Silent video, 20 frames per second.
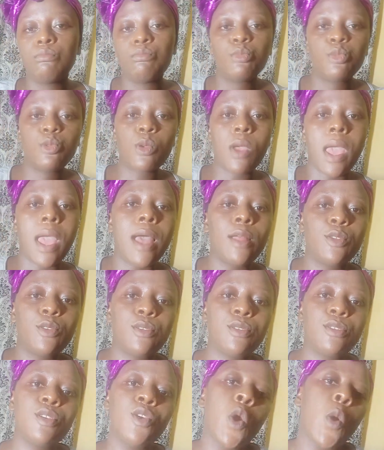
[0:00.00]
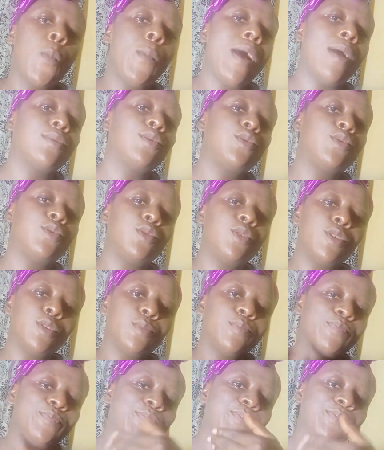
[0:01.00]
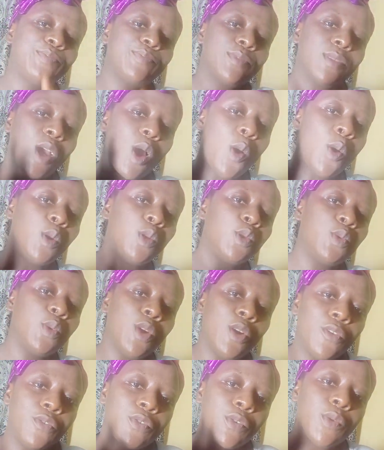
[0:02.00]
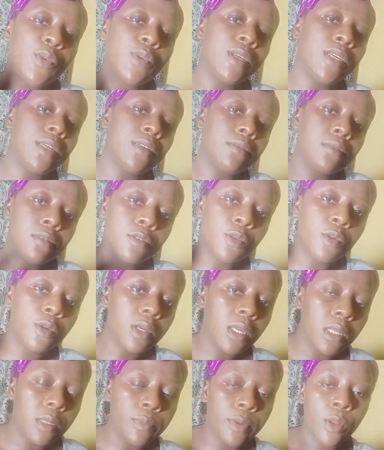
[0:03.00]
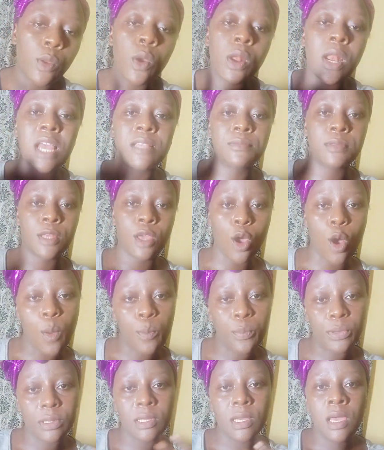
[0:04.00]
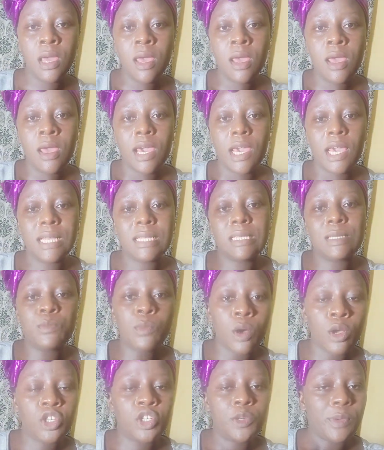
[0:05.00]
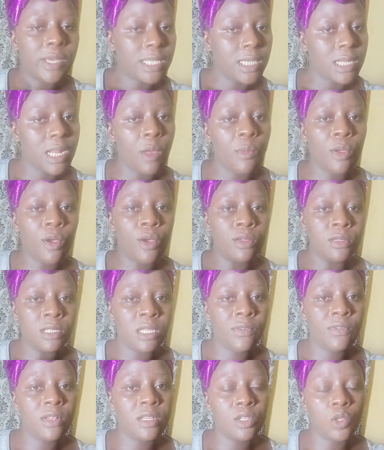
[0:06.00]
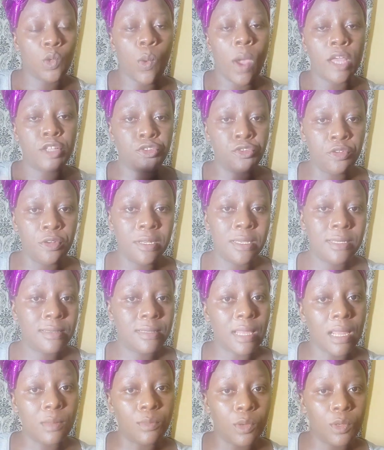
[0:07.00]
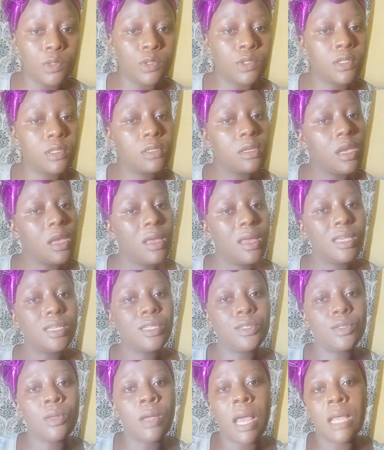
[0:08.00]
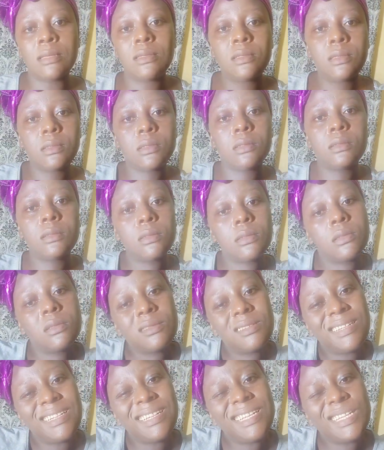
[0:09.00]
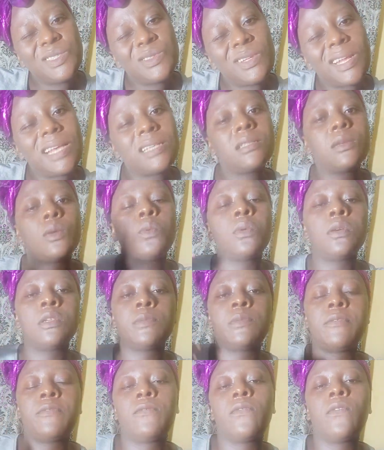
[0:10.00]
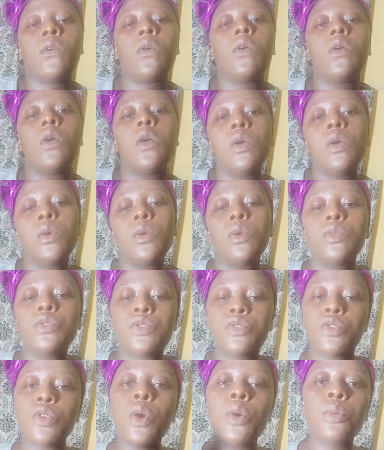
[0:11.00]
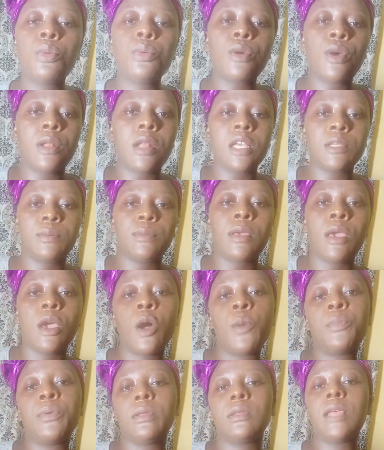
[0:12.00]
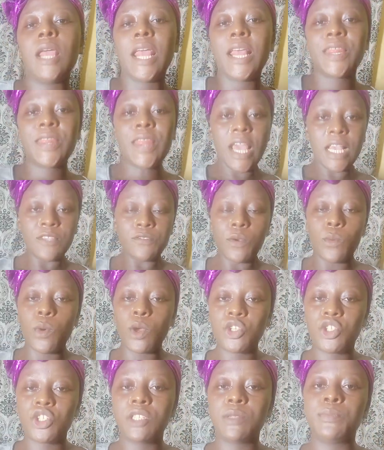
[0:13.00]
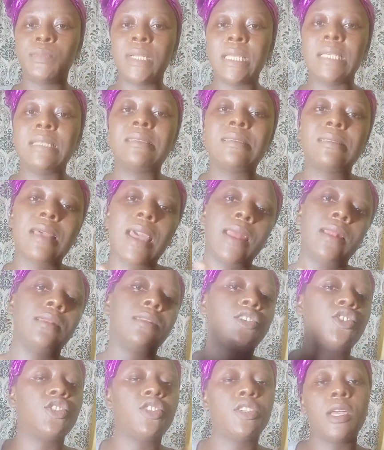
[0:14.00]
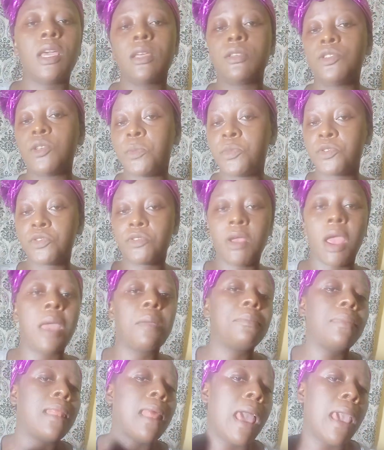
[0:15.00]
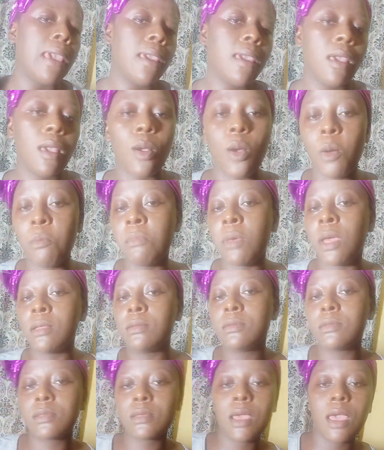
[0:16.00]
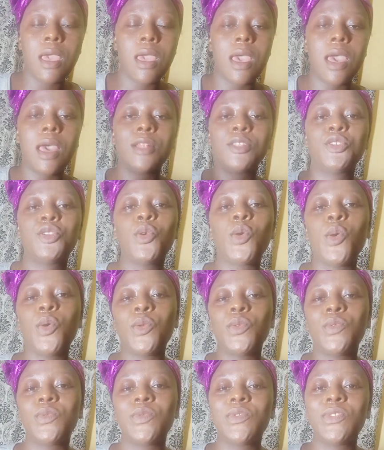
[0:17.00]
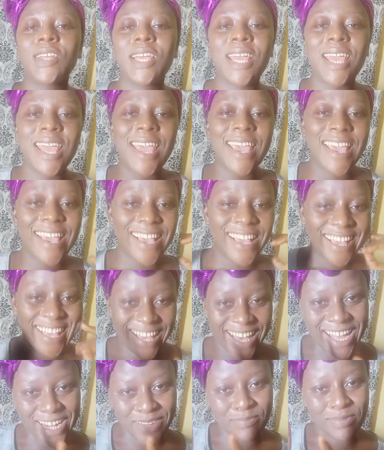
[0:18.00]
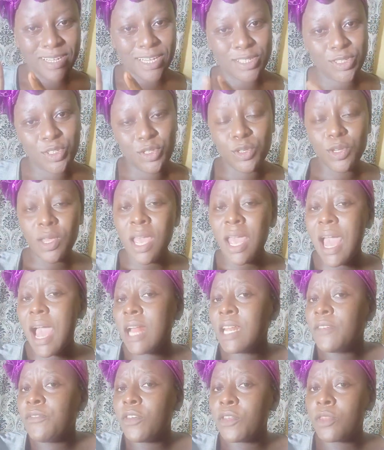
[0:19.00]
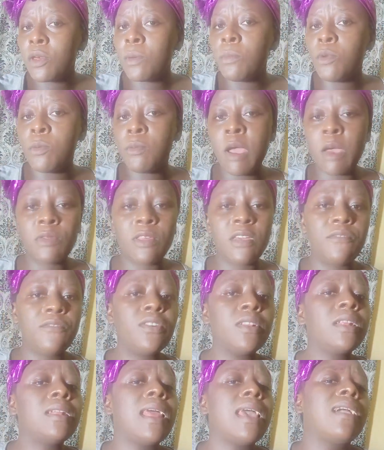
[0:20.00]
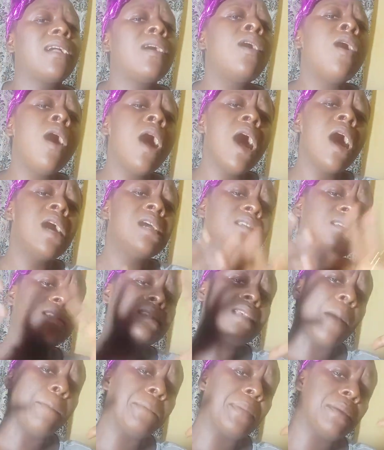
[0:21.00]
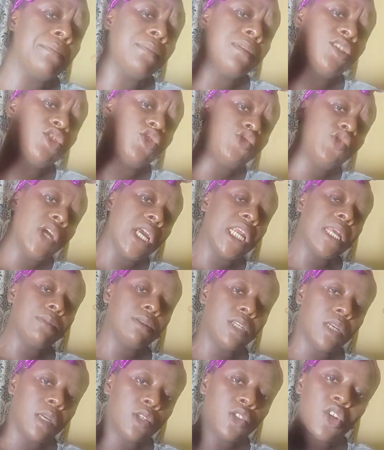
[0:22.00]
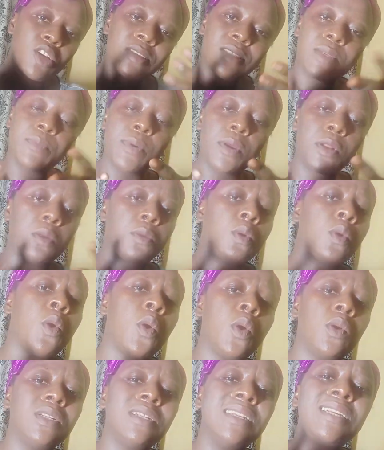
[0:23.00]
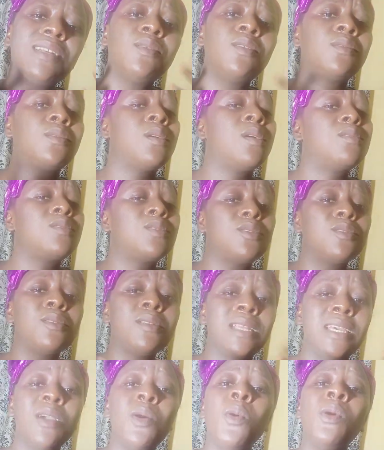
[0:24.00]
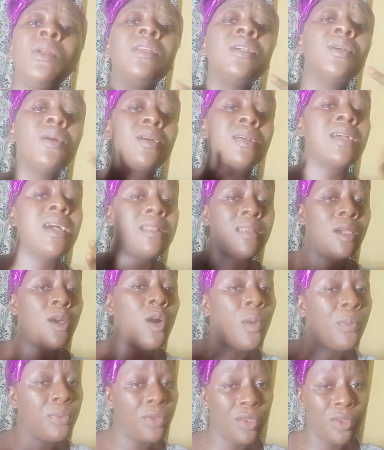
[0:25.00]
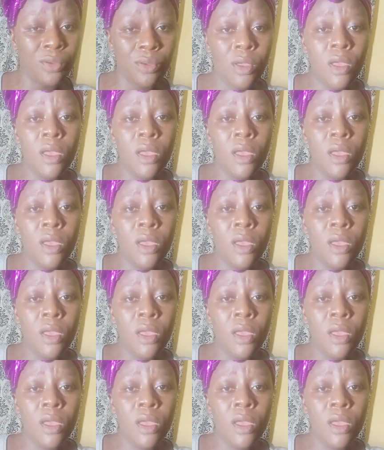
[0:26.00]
So I had to still go back to the old way of cooking, but God has been helping. It's much better now because David is quite grown. He's 10 months. It's not as little as it was before. So God has been helping. Thanks for watching. Please kindly share, subscribe, like, comment, and so on. God bless you. And if you're that mom out there feeling like, oh, it's stopping me, it's draining me, just depend on God. Lean on God solely. Only God can help you.